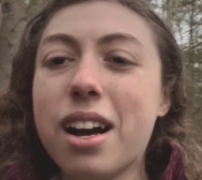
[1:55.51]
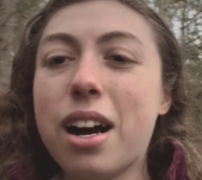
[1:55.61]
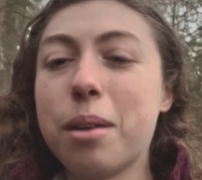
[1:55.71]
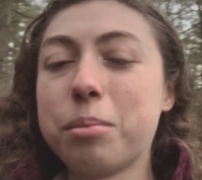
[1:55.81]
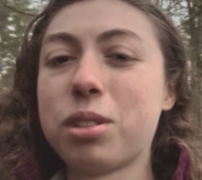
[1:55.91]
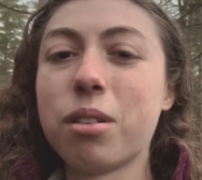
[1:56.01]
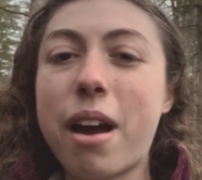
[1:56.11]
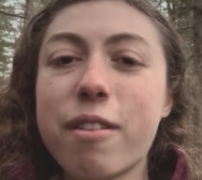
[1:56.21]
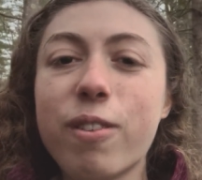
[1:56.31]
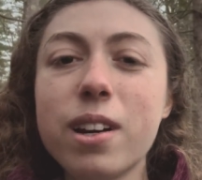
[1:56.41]
Um, so
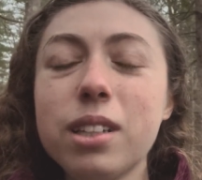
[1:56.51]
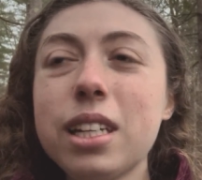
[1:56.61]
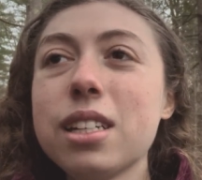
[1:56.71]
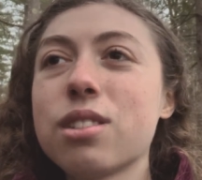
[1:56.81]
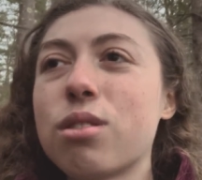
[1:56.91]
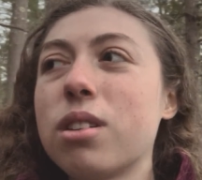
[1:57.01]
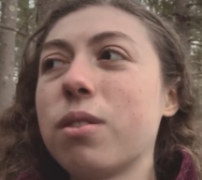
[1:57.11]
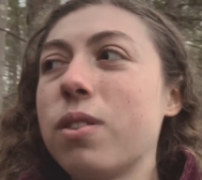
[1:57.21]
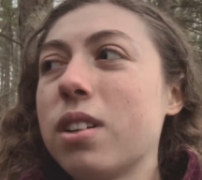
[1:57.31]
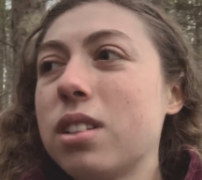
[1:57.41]
I finally sort
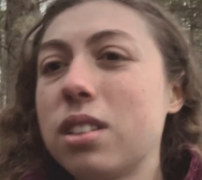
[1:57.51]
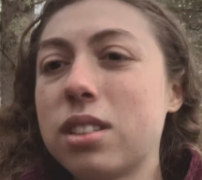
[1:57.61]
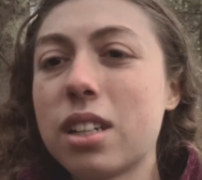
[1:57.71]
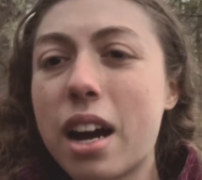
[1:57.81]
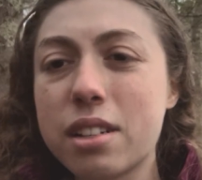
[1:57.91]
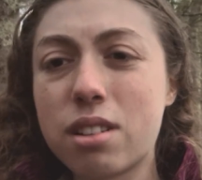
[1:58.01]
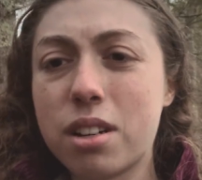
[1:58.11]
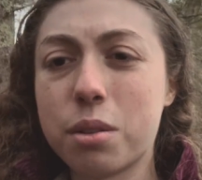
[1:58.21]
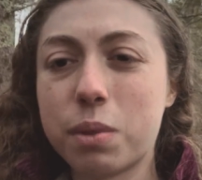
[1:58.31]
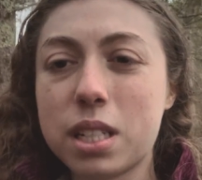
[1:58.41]
of got
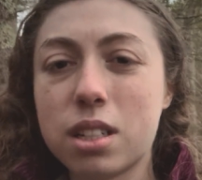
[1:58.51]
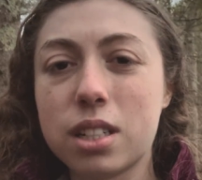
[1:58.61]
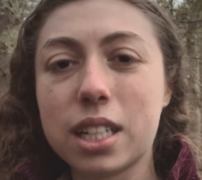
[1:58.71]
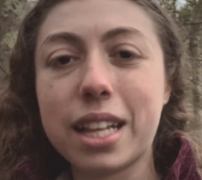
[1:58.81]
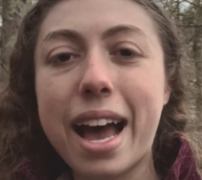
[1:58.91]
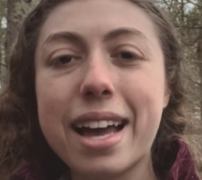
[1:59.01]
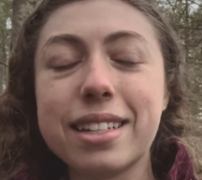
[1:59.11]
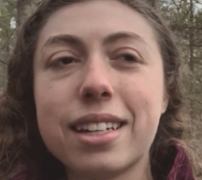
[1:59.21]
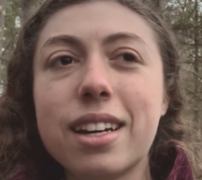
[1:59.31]
started researching that.